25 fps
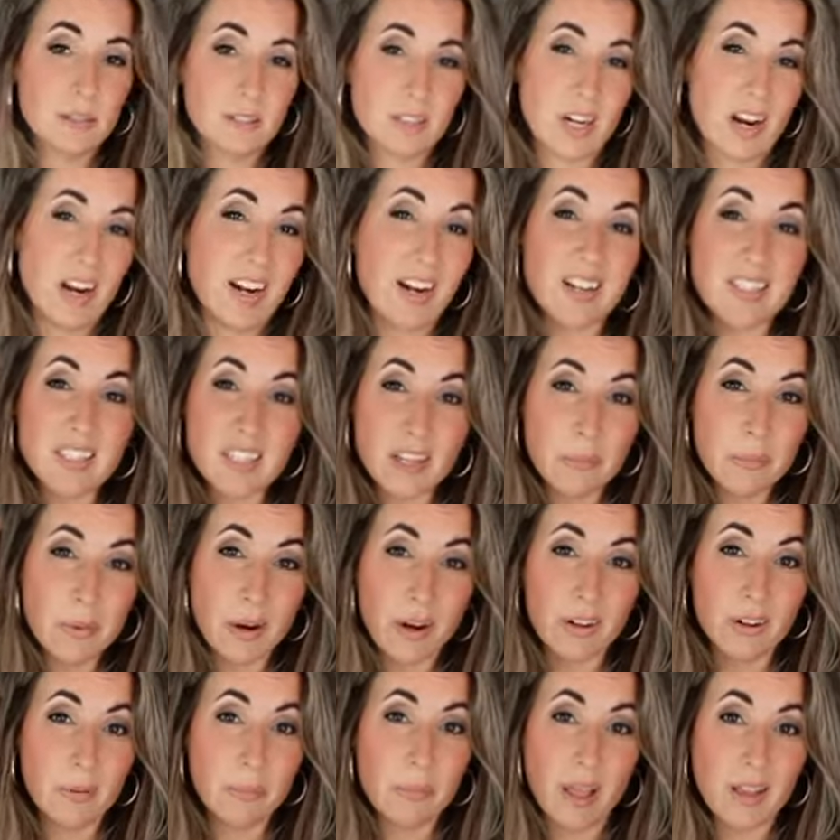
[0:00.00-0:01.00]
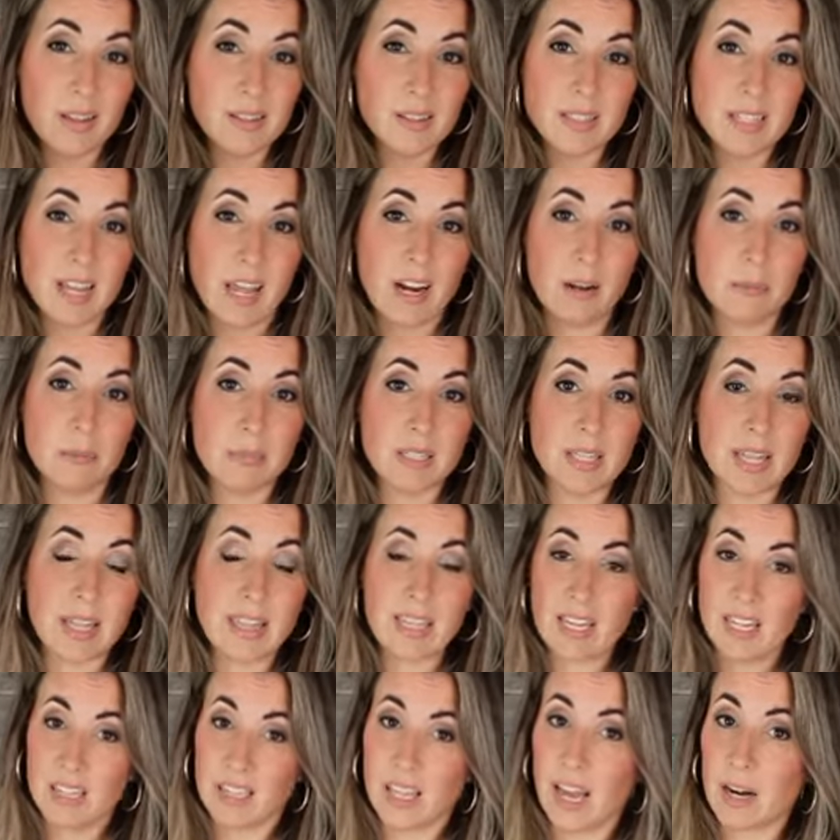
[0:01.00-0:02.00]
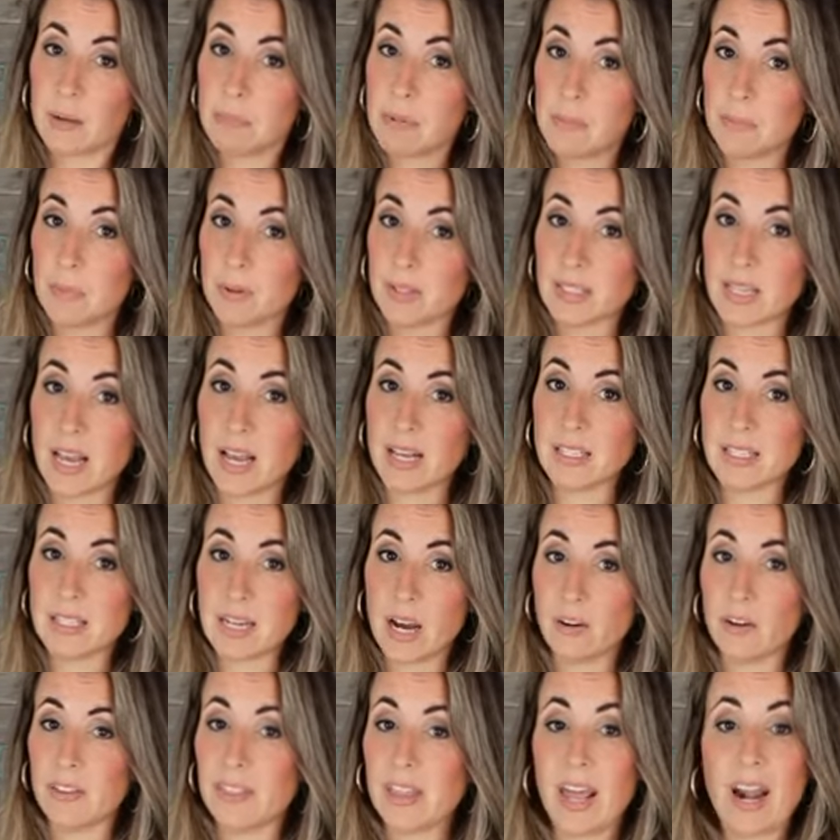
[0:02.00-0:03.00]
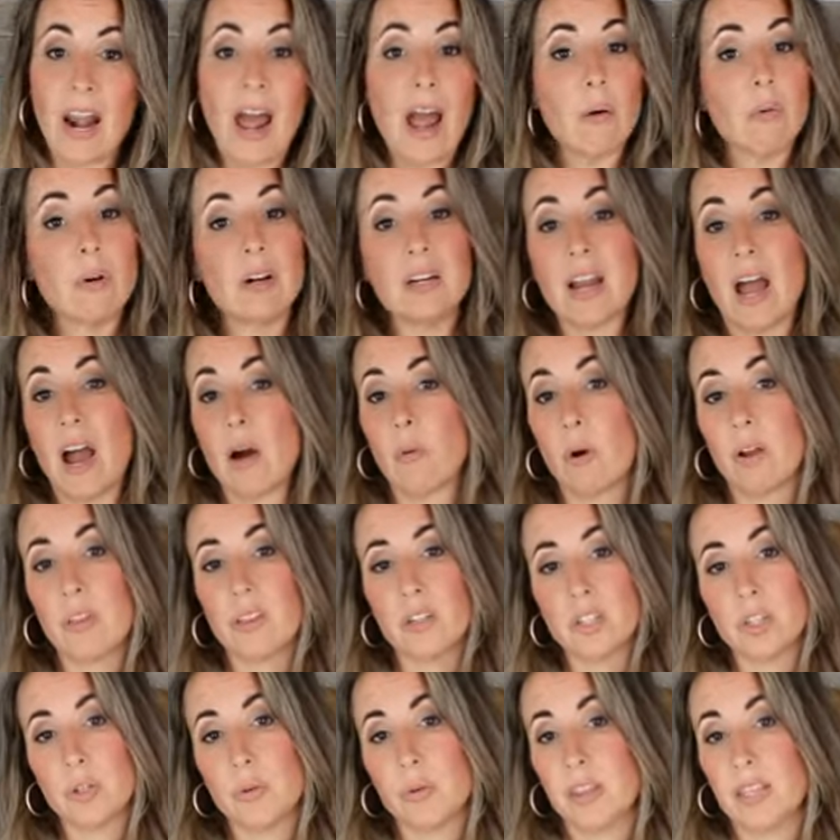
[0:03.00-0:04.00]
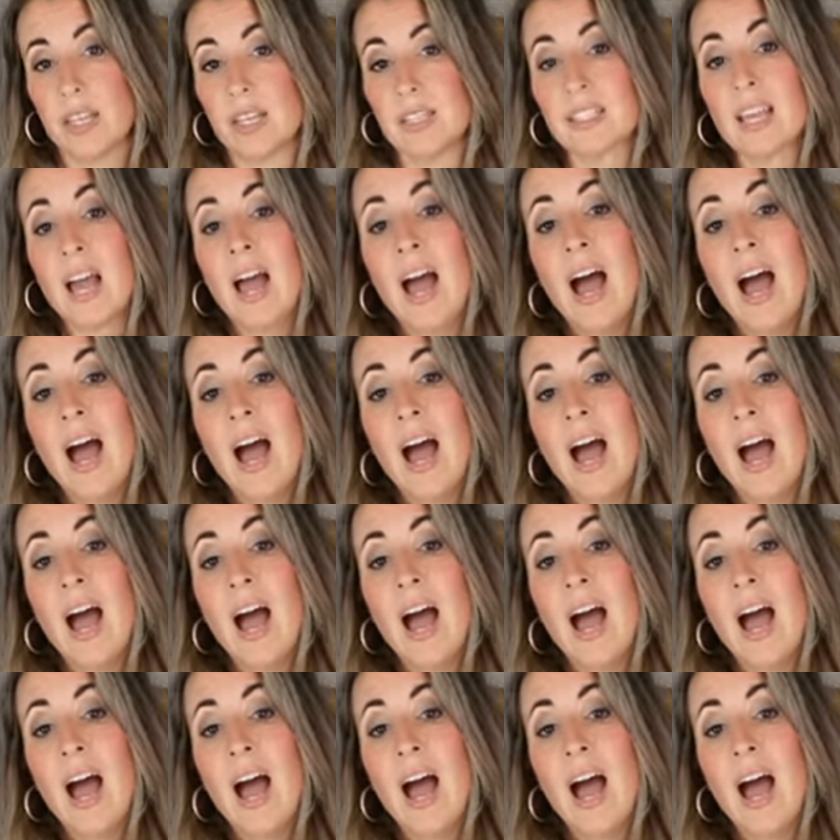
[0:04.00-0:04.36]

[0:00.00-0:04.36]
Try not to compare to Mel's denim because I think a lot of people size down in that. I would not wear the two in these.